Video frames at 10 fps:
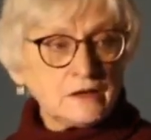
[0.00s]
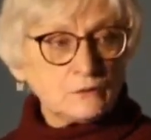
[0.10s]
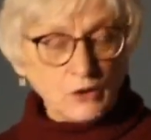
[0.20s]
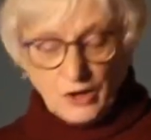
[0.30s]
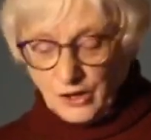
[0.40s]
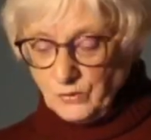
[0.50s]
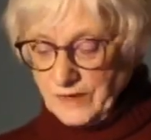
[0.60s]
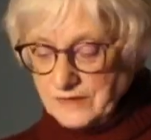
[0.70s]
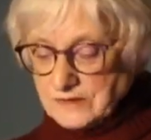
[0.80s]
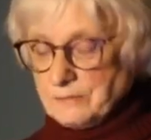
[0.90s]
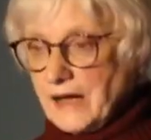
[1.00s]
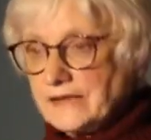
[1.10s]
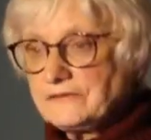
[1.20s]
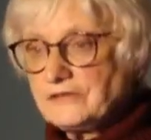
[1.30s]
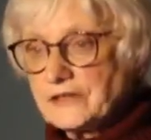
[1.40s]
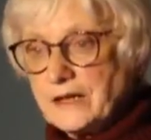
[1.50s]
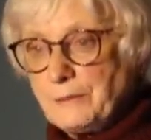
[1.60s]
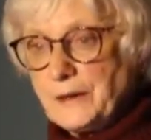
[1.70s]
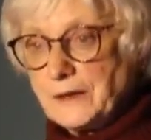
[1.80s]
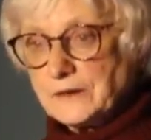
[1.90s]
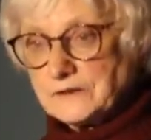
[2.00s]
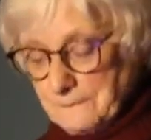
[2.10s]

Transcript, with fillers: were always mindfully upheld.